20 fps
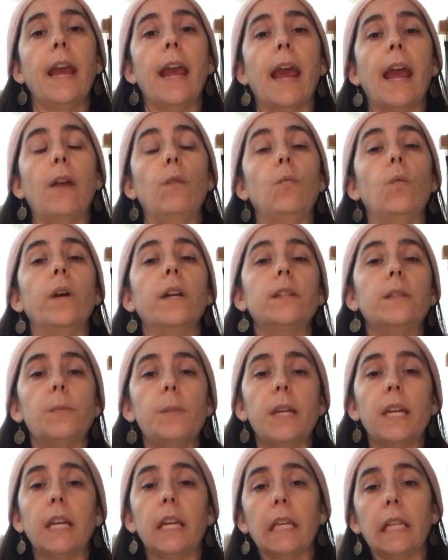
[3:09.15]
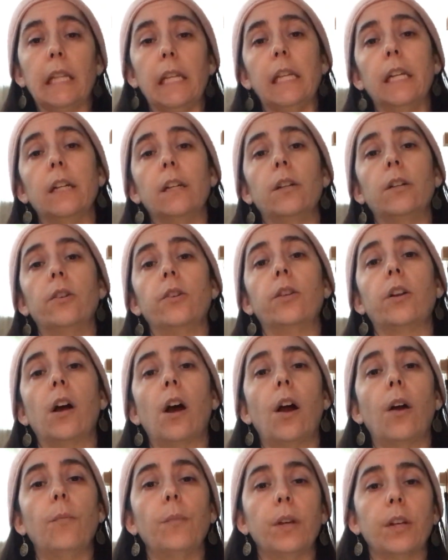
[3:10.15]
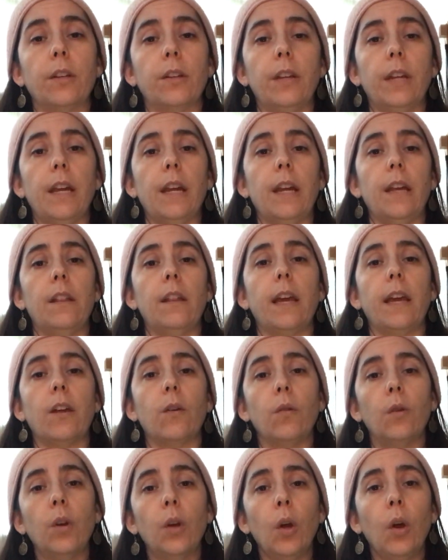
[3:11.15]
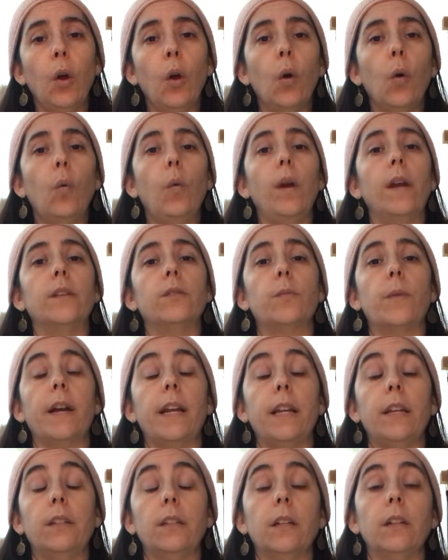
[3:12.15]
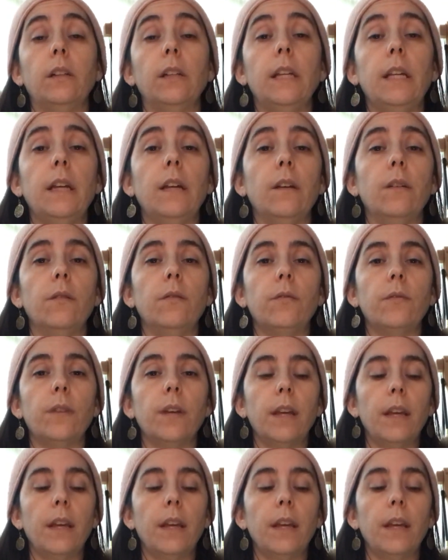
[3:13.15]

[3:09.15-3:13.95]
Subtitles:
and what is being cleared karmically, like what is ready to leave.